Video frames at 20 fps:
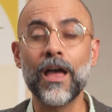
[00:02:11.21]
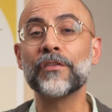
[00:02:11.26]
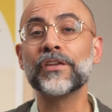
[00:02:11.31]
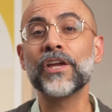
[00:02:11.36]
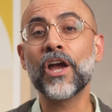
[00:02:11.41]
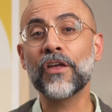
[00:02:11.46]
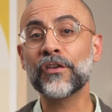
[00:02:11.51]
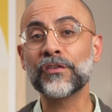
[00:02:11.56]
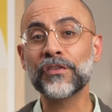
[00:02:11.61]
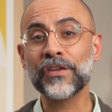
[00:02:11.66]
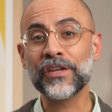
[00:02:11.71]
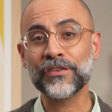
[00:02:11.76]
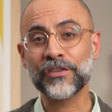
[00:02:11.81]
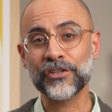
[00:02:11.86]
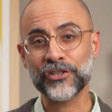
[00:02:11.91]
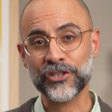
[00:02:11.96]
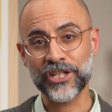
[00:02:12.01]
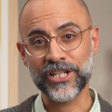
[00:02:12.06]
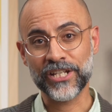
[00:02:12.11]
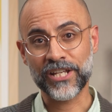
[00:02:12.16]
the other thing
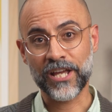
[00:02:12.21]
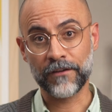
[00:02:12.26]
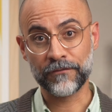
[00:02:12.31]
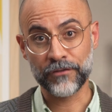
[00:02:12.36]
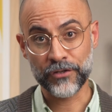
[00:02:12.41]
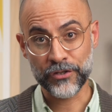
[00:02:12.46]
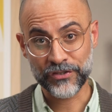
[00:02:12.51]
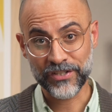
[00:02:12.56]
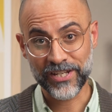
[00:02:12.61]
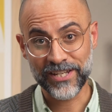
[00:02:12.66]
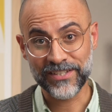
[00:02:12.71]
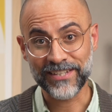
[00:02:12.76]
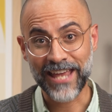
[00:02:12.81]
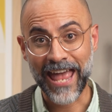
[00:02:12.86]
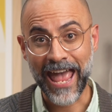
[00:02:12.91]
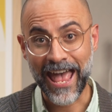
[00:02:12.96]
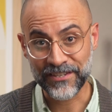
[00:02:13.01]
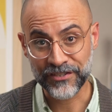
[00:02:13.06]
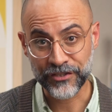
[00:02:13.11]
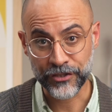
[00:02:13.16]
this sheet covers is
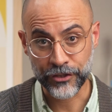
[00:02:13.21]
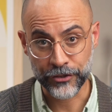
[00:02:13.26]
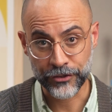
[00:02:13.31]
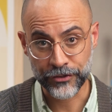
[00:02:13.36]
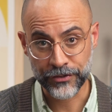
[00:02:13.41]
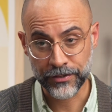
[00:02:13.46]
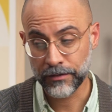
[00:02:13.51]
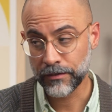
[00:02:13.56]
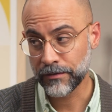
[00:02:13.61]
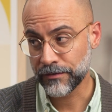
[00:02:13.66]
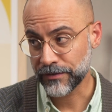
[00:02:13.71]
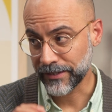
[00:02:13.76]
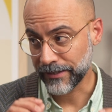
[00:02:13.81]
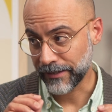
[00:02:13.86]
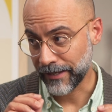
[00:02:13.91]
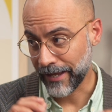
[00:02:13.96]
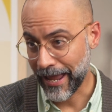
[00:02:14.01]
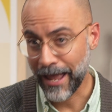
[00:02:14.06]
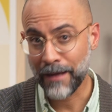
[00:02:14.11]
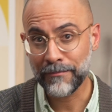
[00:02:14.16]
esters.
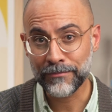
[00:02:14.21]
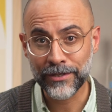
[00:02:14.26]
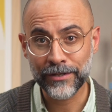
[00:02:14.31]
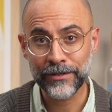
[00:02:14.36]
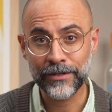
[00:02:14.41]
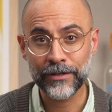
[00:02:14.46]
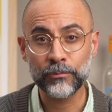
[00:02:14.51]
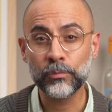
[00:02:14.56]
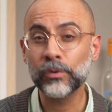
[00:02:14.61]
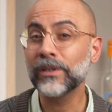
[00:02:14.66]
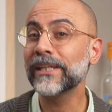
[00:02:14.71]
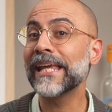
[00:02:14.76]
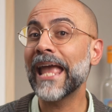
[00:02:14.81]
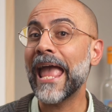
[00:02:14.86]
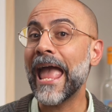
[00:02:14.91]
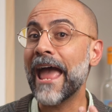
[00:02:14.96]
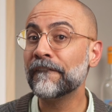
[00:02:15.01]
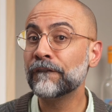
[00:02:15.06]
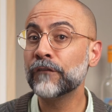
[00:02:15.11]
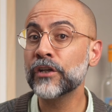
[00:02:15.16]
See, Hampden and really
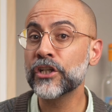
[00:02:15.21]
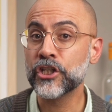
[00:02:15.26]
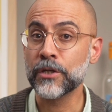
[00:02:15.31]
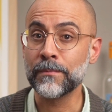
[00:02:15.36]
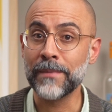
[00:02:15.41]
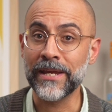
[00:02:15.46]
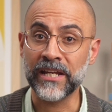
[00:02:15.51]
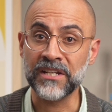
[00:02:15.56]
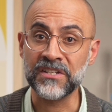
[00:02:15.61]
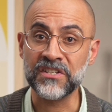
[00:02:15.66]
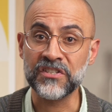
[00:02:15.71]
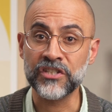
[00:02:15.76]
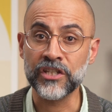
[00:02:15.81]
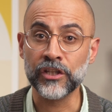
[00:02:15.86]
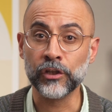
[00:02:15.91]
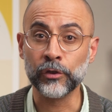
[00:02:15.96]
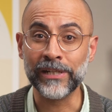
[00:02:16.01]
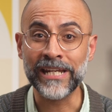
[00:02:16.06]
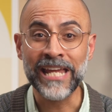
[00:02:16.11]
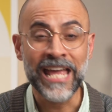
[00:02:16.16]
every Jamaican
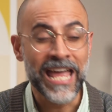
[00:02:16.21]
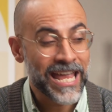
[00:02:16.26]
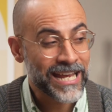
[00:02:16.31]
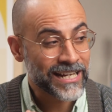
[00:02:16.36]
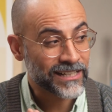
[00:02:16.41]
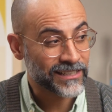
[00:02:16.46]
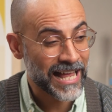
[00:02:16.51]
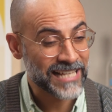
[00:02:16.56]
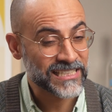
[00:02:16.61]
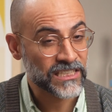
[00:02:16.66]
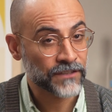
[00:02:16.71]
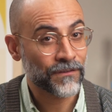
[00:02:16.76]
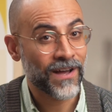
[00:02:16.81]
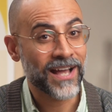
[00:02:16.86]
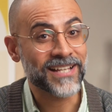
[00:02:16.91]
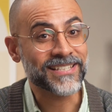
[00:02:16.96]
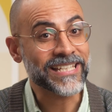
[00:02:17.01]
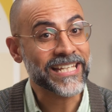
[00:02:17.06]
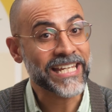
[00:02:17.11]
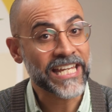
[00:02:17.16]
distillery
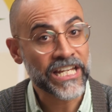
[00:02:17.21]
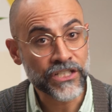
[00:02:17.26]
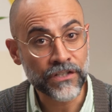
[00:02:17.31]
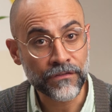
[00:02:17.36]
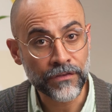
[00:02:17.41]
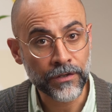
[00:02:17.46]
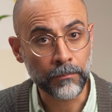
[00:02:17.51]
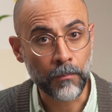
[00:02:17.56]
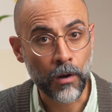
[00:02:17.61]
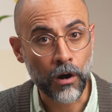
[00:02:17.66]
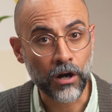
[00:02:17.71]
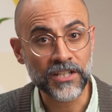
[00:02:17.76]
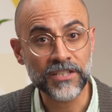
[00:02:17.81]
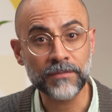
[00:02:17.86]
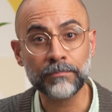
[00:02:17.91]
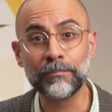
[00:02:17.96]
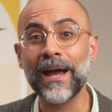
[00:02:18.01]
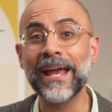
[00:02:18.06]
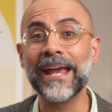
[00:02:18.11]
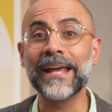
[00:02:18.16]
classifies each of their marks
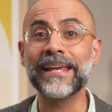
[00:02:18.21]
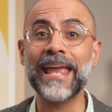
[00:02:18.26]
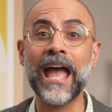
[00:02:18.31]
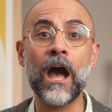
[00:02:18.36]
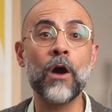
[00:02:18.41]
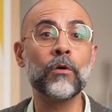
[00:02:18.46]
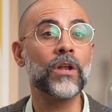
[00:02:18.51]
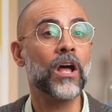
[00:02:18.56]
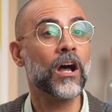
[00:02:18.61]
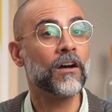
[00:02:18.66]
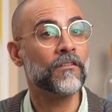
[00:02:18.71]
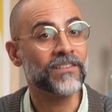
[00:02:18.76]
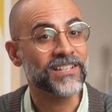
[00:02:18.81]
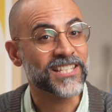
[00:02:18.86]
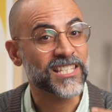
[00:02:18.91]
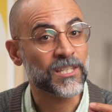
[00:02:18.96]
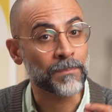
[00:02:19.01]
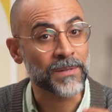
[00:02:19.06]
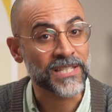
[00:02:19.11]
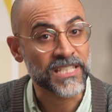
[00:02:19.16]
by account of a
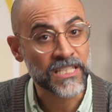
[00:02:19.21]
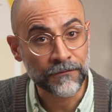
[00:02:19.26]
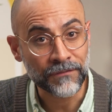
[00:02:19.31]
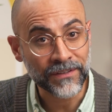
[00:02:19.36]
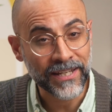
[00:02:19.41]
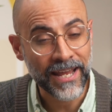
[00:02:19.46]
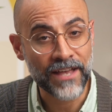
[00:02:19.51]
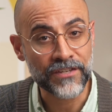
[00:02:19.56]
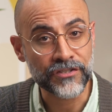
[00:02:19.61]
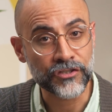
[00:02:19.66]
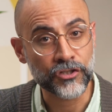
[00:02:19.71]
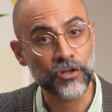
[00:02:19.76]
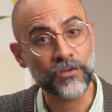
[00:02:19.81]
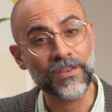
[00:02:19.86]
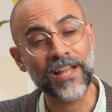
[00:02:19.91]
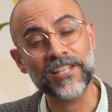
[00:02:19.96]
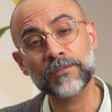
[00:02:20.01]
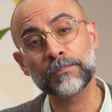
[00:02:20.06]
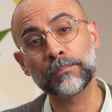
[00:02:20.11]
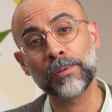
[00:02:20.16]
specific ester
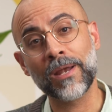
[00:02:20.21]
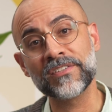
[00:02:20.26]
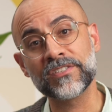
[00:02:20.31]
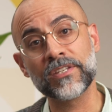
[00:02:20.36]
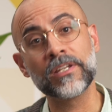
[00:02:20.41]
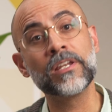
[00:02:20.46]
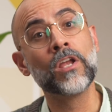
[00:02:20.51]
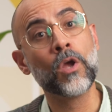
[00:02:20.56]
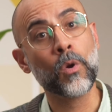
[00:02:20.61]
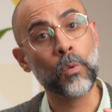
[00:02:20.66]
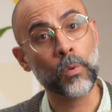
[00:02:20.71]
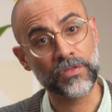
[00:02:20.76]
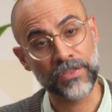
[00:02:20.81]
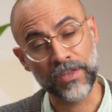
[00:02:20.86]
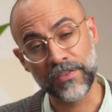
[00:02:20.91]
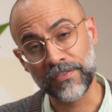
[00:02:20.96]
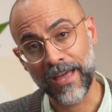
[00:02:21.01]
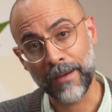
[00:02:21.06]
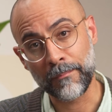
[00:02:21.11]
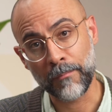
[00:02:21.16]
that's present
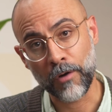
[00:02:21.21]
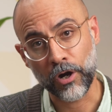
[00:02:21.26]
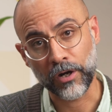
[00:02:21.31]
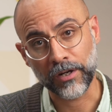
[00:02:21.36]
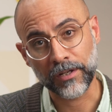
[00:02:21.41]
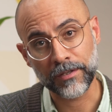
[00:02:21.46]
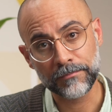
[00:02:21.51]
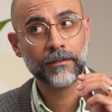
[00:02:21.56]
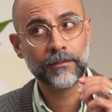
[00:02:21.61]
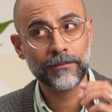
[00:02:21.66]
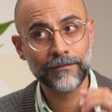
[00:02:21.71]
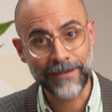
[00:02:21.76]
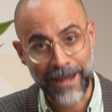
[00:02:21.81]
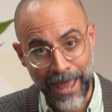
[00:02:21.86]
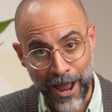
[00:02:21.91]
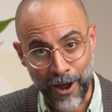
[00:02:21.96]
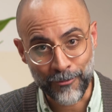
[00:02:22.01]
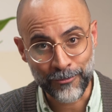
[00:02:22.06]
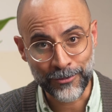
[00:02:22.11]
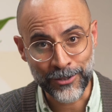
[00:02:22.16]
within that mark.
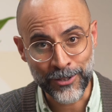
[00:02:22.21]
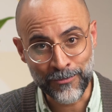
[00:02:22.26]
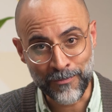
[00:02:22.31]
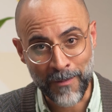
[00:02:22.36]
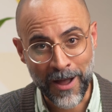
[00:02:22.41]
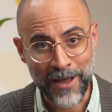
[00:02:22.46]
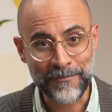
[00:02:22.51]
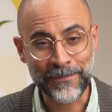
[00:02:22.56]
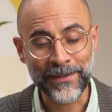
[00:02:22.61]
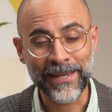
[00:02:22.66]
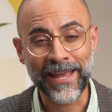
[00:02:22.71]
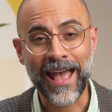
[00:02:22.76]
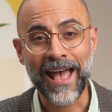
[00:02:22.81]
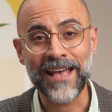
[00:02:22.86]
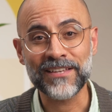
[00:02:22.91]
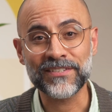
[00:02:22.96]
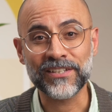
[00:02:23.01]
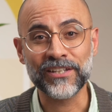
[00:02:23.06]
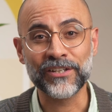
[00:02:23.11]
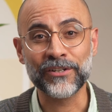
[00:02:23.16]
Now, you might be
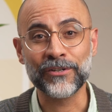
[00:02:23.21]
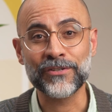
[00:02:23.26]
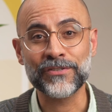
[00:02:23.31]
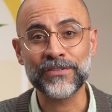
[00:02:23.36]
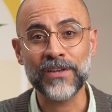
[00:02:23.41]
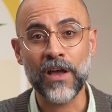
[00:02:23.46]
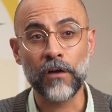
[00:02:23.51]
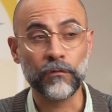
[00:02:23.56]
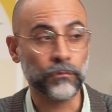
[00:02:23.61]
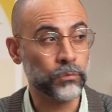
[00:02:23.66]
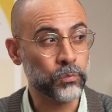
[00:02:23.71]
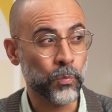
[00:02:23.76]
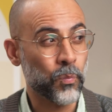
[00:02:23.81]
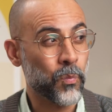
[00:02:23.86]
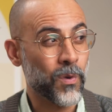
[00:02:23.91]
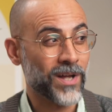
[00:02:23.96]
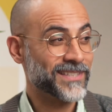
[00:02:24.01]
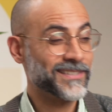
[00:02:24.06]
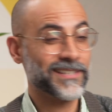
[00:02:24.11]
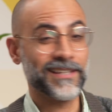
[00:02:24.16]
asking yourself,
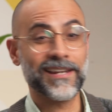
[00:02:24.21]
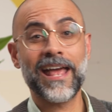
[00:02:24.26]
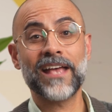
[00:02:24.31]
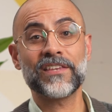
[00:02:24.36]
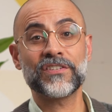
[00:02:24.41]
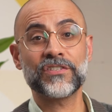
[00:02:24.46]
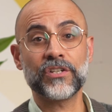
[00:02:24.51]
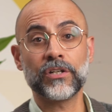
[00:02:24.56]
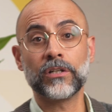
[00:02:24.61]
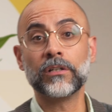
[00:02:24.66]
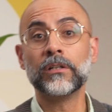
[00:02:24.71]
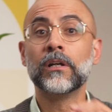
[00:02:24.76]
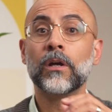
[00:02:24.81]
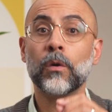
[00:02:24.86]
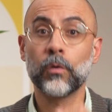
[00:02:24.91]
what's an ester?